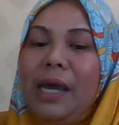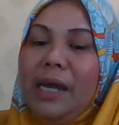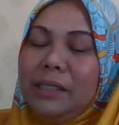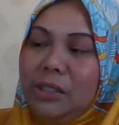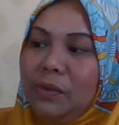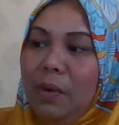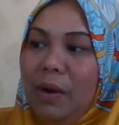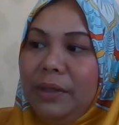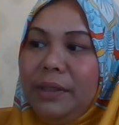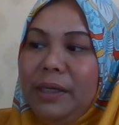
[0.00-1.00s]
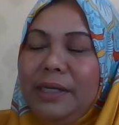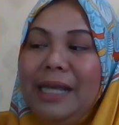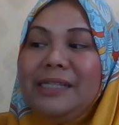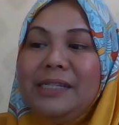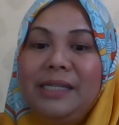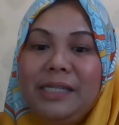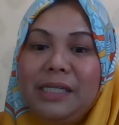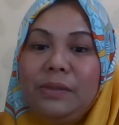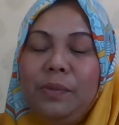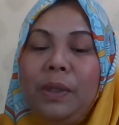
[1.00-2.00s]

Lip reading: and so on. Yeah, necessities.